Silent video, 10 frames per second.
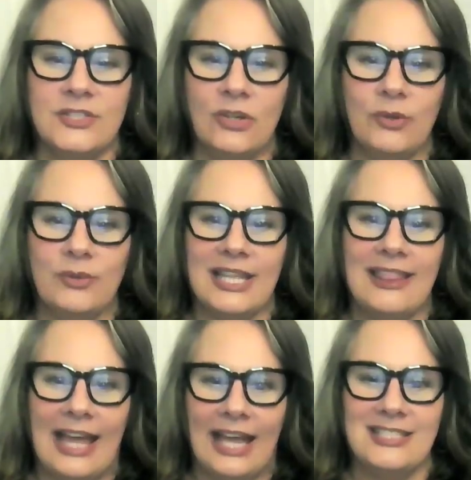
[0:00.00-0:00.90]
So it was
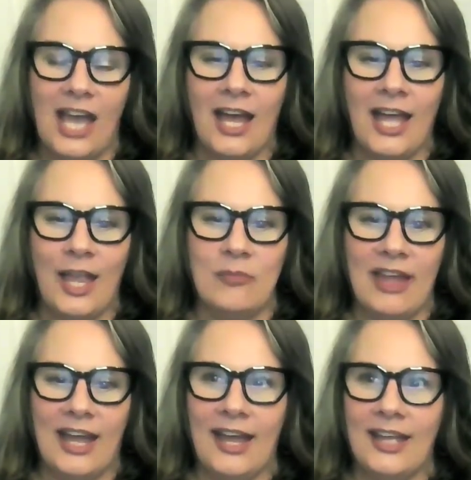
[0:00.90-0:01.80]
at that time
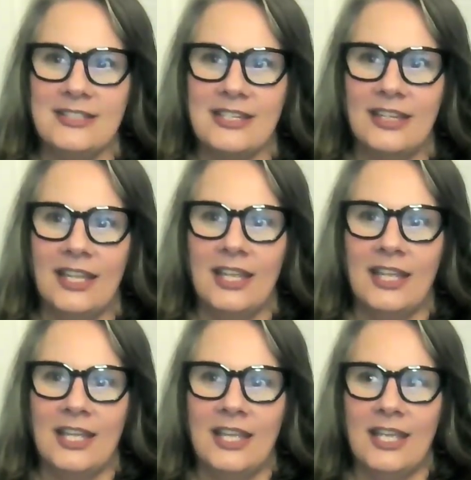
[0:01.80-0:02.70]
that
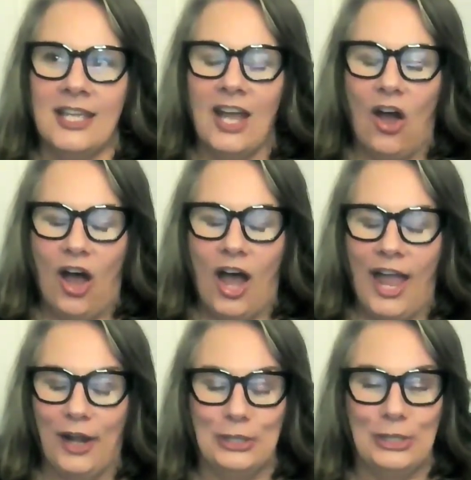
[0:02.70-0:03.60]
I
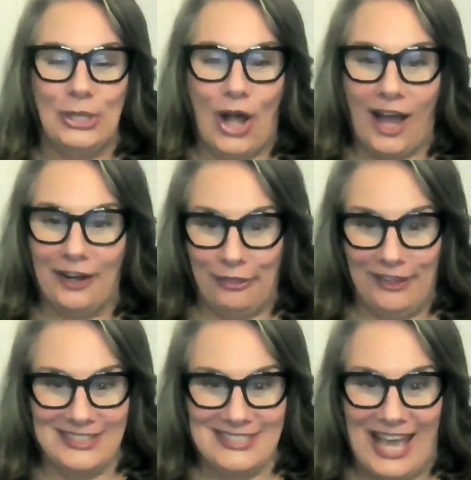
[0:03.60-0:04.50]
had a lot of
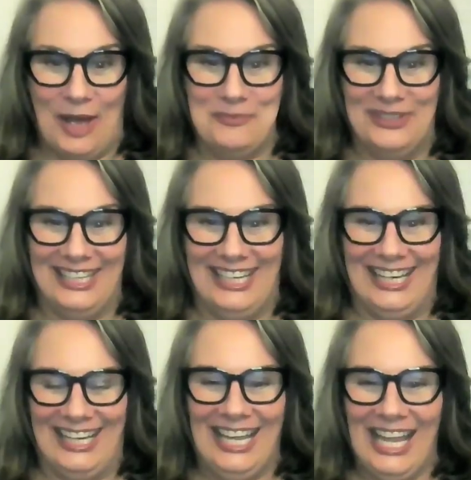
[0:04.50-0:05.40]
things
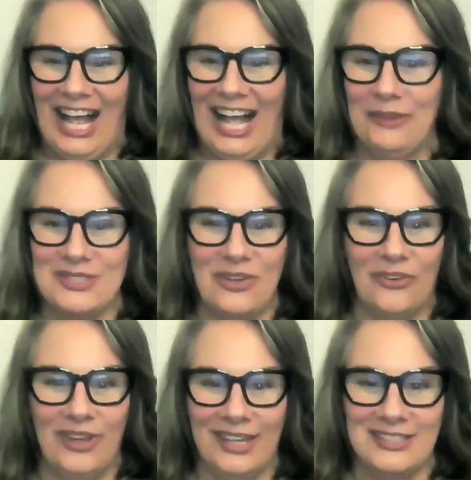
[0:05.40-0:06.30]
happening. I was
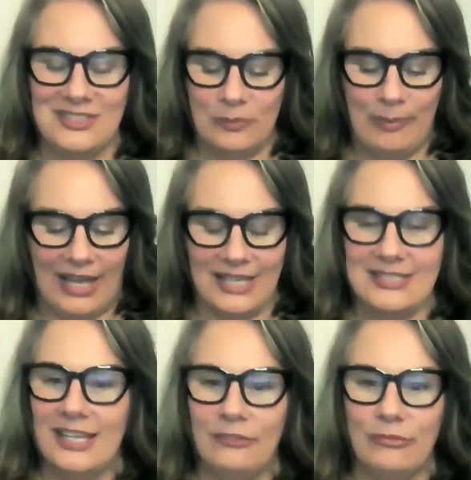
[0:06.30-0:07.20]
going into
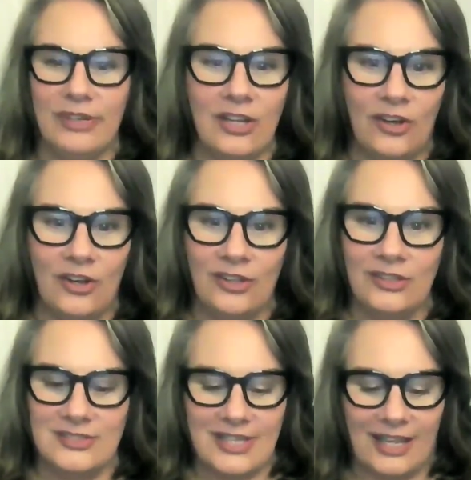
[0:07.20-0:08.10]
past life recalls.